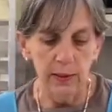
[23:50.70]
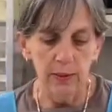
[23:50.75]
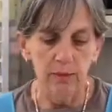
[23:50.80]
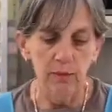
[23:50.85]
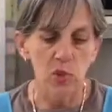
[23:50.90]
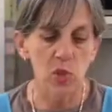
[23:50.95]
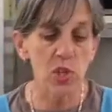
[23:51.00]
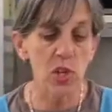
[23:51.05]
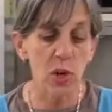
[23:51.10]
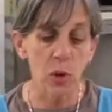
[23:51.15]

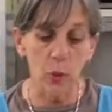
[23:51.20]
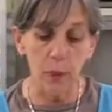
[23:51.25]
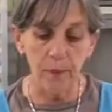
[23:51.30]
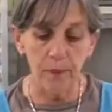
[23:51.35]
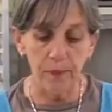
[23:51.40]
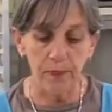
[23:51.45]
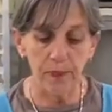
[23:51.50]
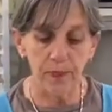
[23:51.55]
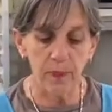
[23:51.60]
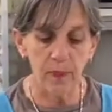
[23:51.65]
So,
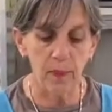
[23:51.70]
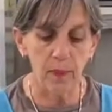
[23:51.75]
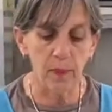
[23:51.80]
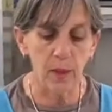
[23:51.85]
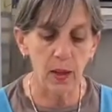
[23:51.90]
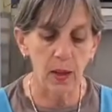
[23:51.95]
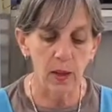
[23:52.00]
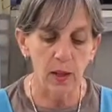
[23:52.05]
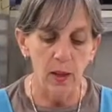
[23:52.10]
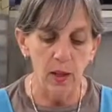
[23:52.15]

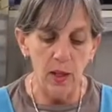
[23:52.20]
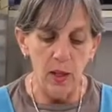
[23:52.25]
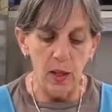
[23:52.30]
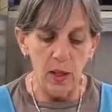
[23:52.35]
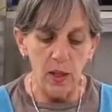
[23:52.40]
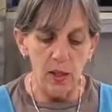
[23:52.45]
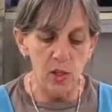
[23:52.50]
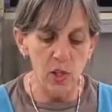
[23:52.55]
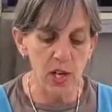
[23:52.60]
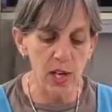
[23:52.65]

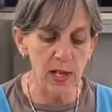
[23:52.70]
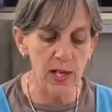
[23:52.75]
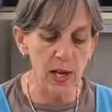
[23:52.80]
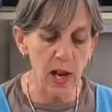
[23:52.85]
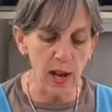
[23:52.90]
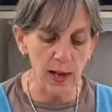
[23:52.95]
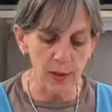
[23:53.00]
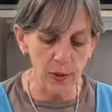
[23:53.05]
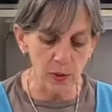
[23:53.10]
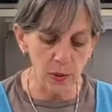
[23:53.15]
Shannon,
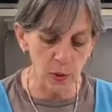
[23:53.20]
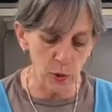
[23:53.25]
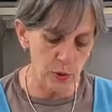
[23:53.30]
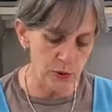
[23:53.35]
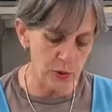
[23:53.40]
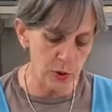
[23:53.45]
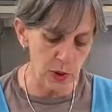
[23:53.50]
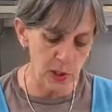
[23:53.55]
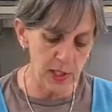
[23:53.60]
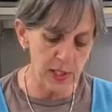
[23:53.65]
I don't know if
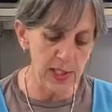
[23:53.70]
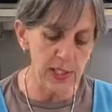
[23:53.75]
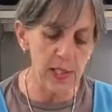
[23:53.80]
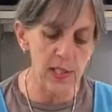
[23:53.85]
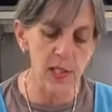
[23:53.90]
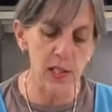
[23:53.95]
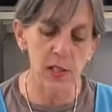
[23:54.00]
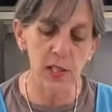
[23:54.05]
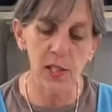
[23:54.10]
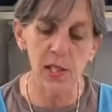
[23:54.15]
you can
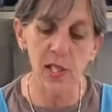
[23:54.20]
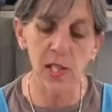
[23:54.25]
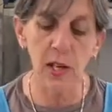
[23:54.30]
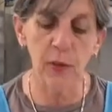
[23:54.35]
easily see.